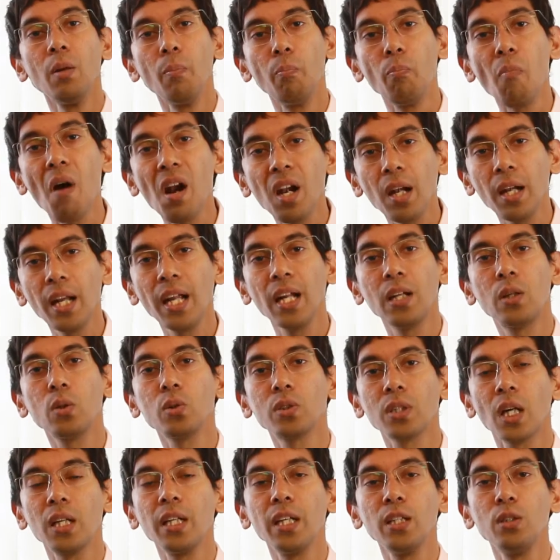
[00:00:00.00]
Monday to
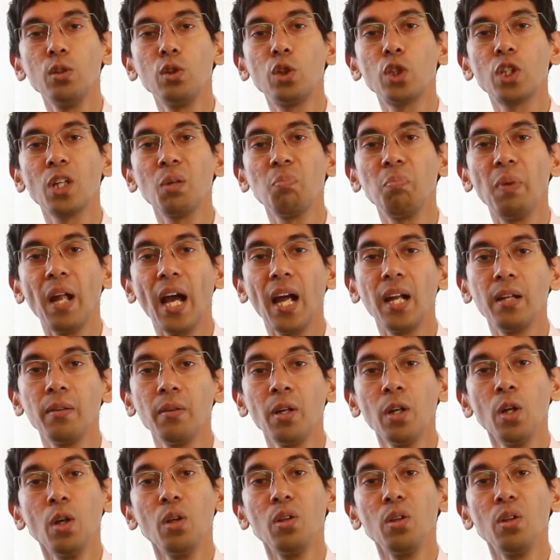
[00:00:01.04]
Sunday nutrition plan,